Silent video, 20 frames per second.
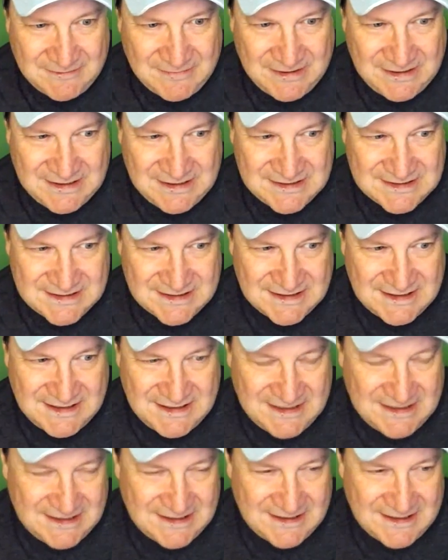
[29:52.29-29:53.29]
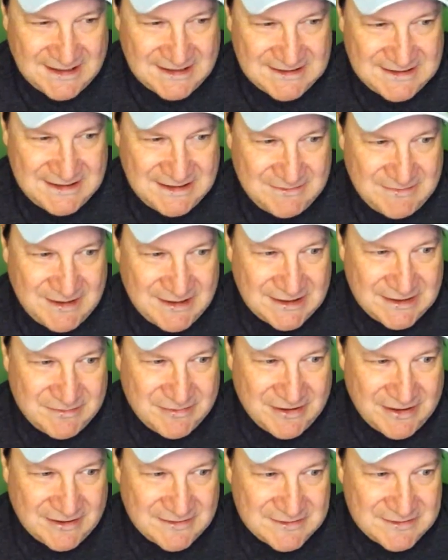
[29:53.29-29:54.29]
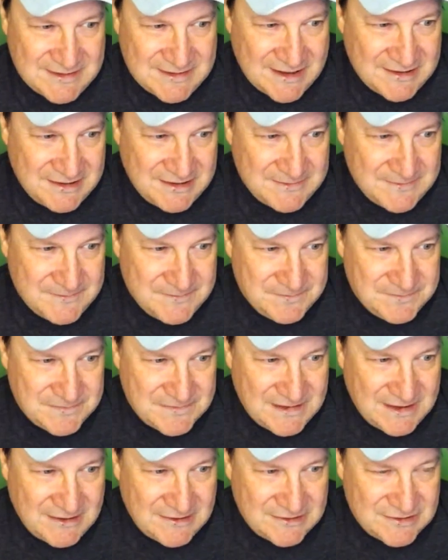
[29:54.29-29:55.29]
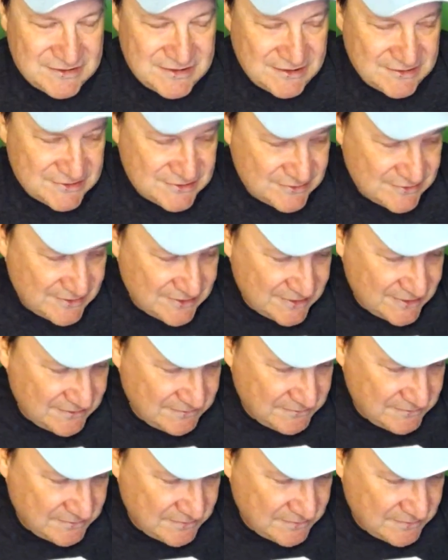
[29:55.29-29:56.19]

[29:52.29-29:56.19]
He's the key to that team making the playoffs. Without him, they're screwed.